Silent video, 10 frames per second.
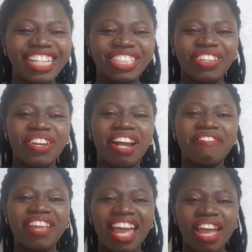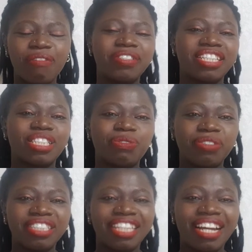So you have the F6
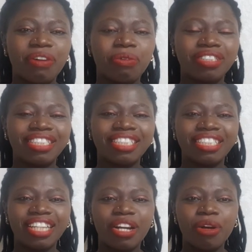visa, which is